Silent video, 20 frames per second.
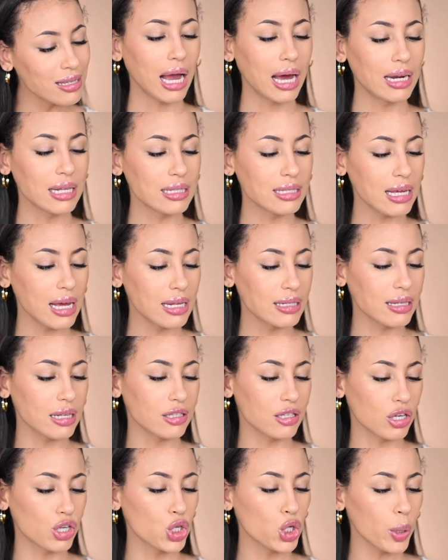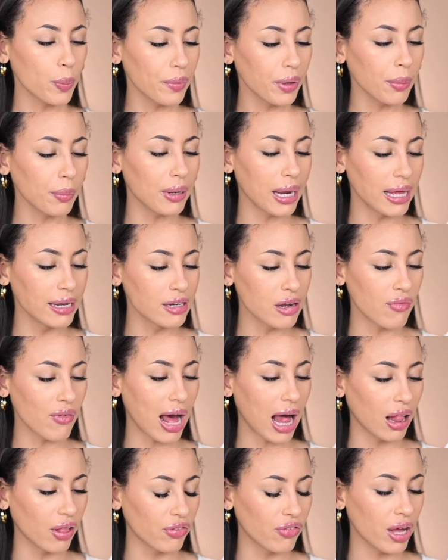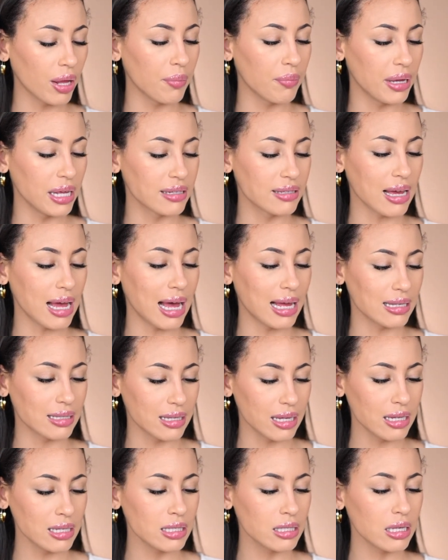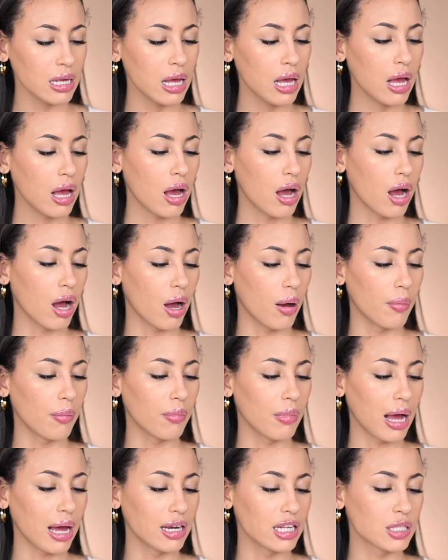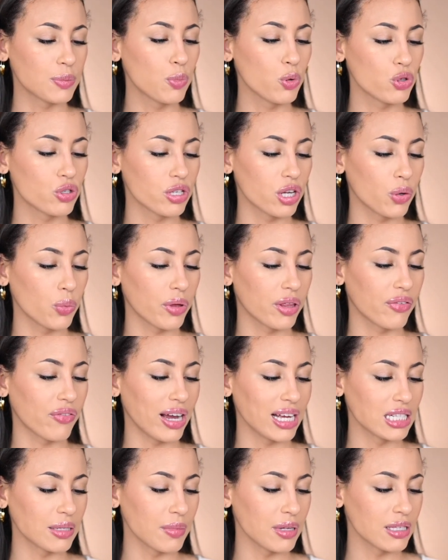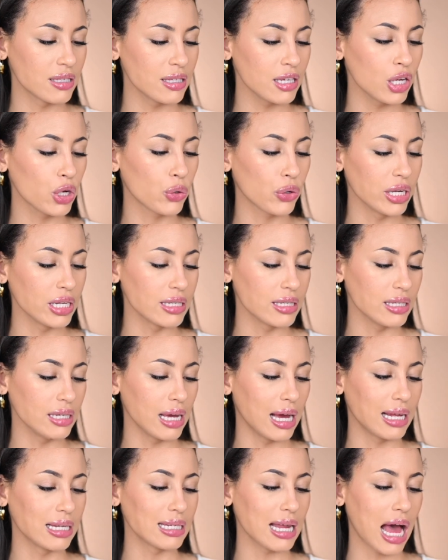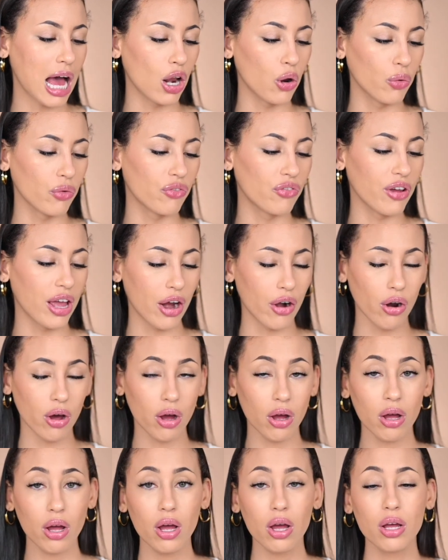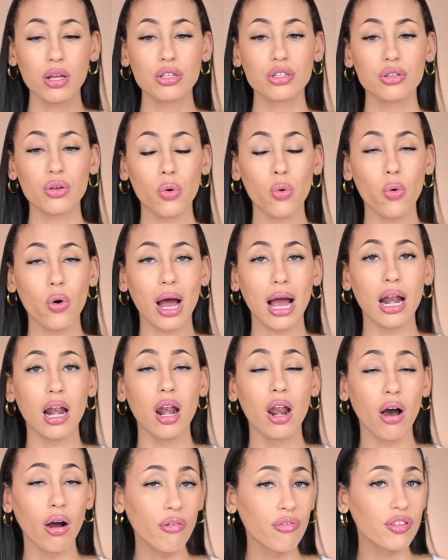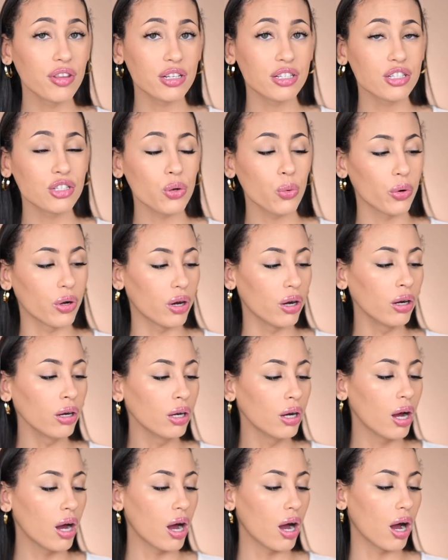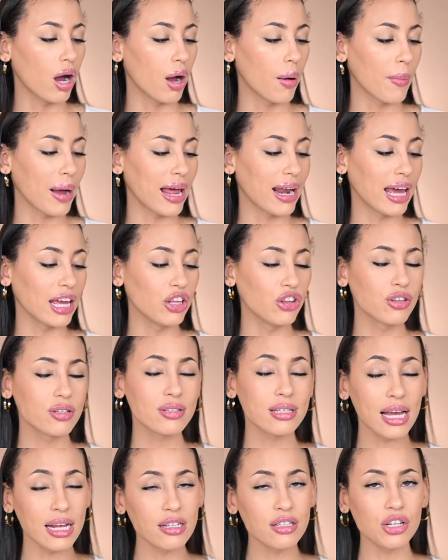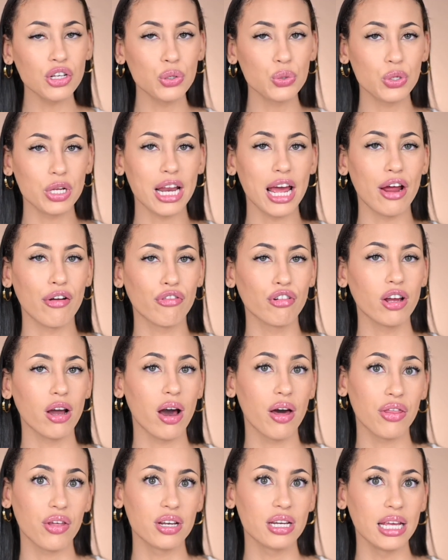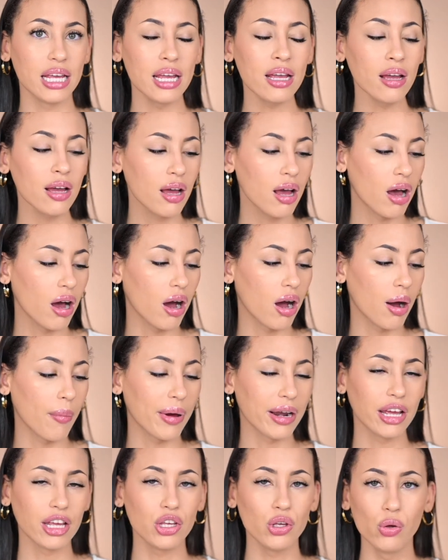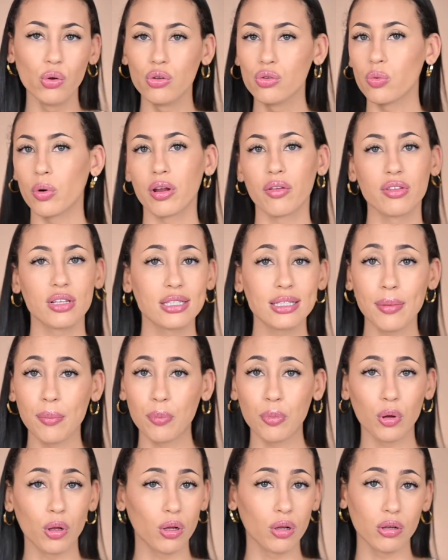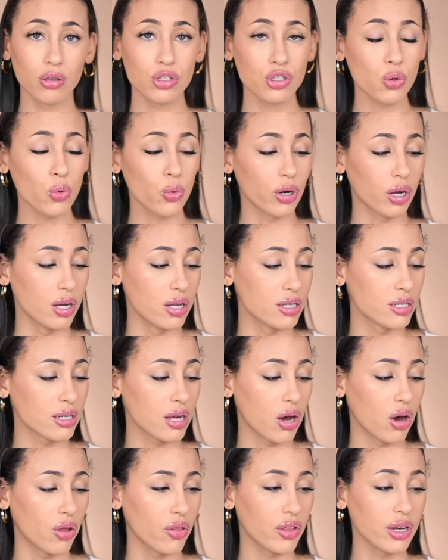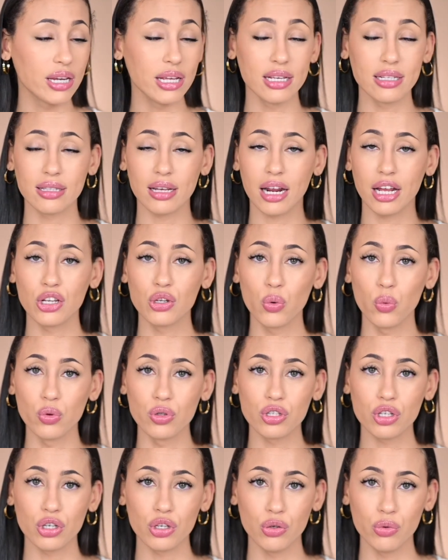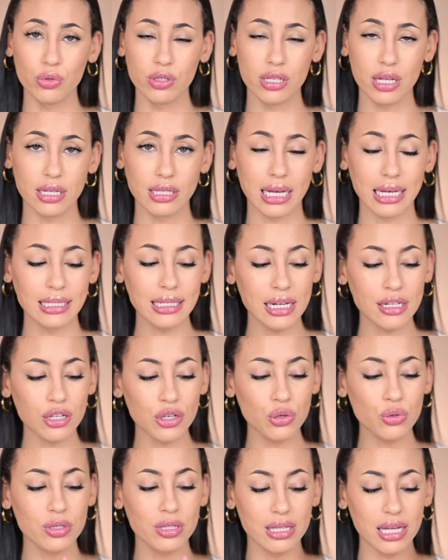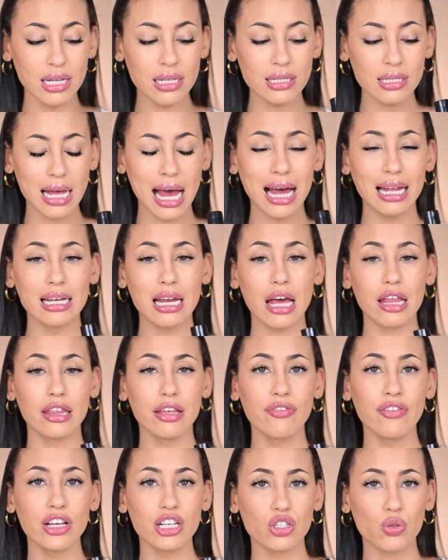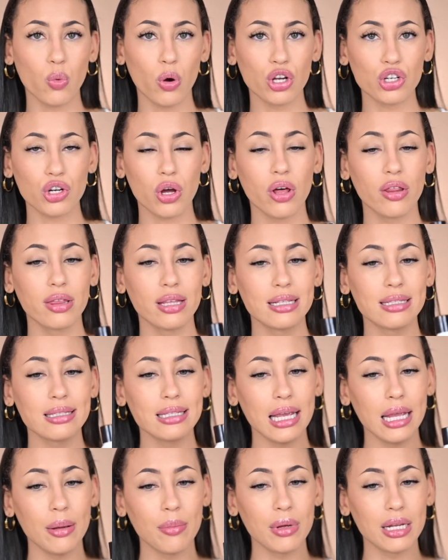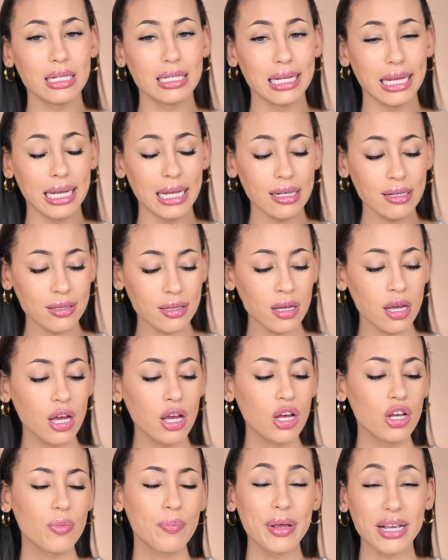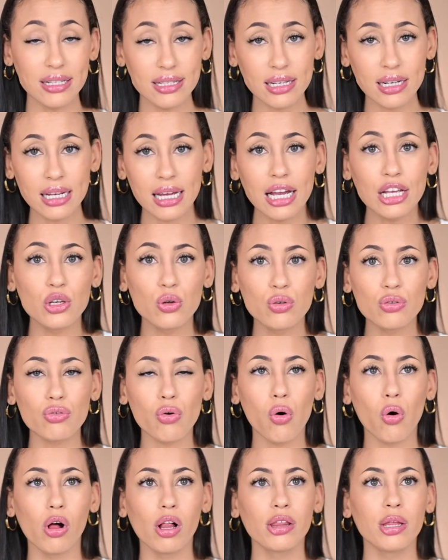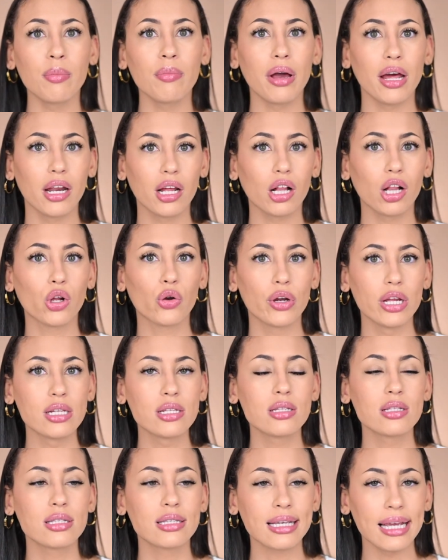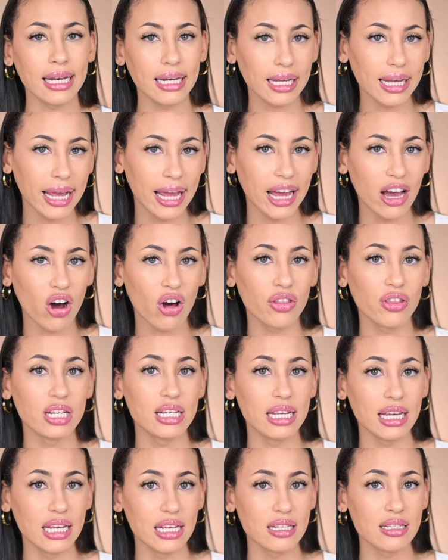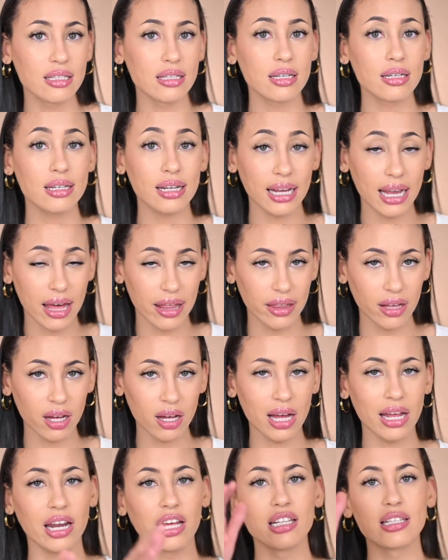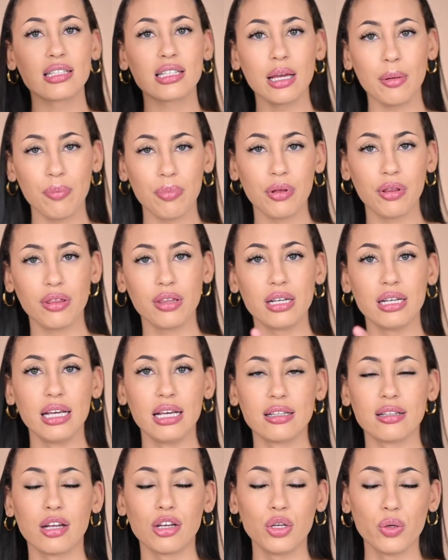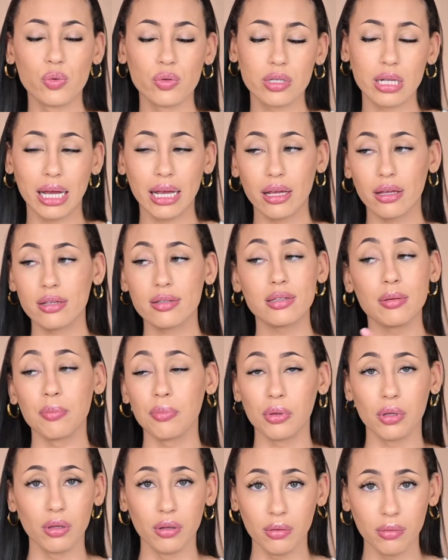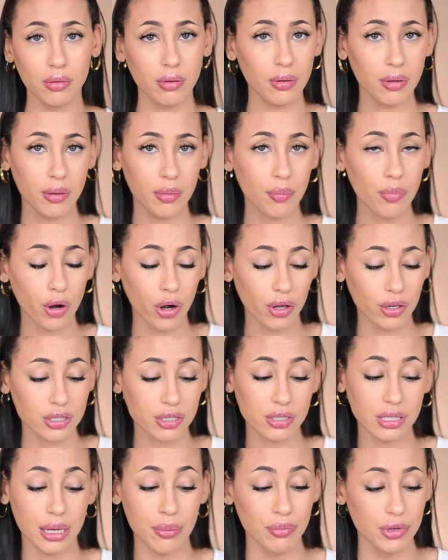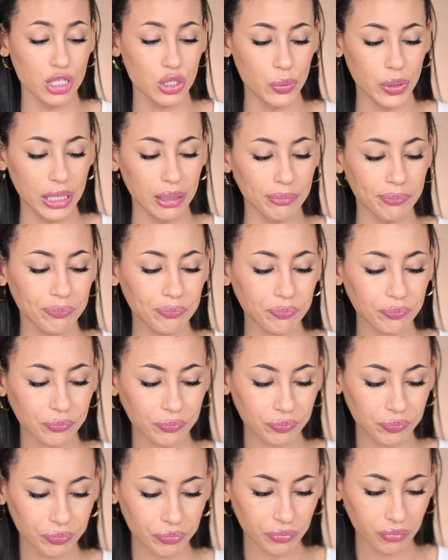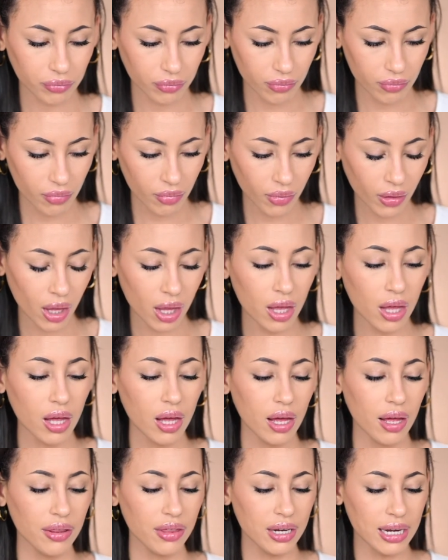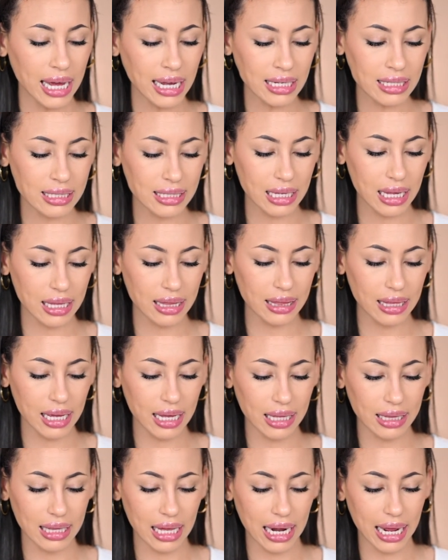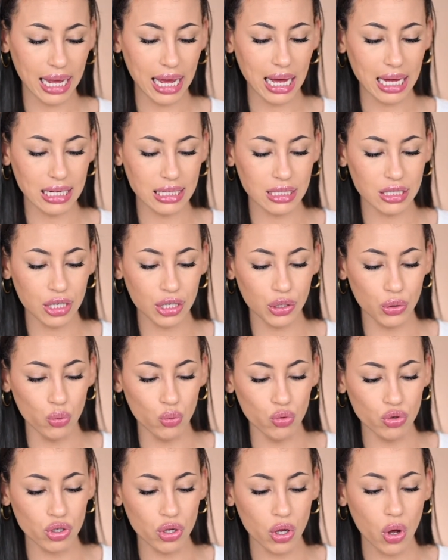And it says it's a triple blend of alpha and beta acids, and is boosted with vitamin C, green tea, and aloe vera. So I love this toner, and I tend to use it every other day, and I use one of the Simple toners on the days that I don't use this. I tend to use this and the face wash on the same days. Basically, I use all the medical grade skincare on the days together, and I skip the days and use like Simple products in between. The next thing that I had to use